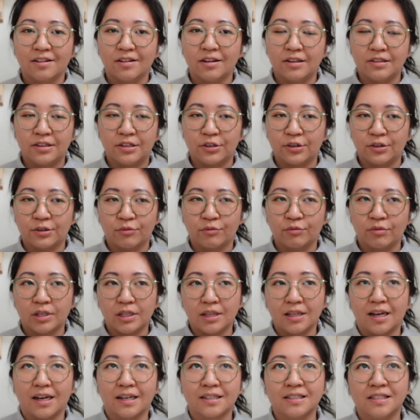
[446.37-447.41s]
they're
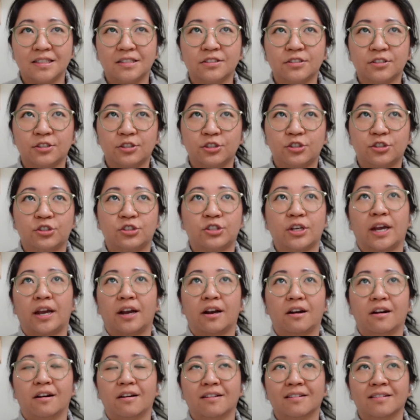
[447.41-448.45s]
reluctant to
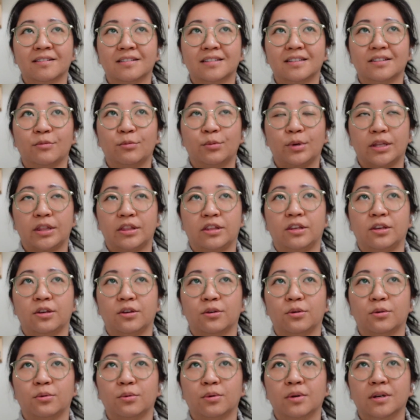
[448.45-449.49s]
share with
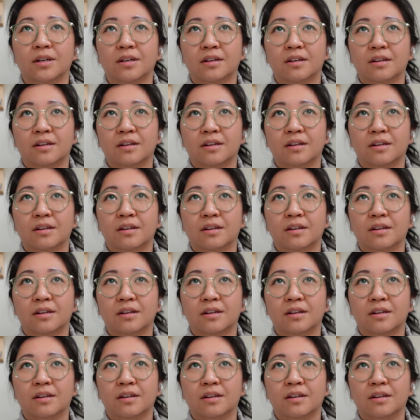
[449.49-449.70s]
you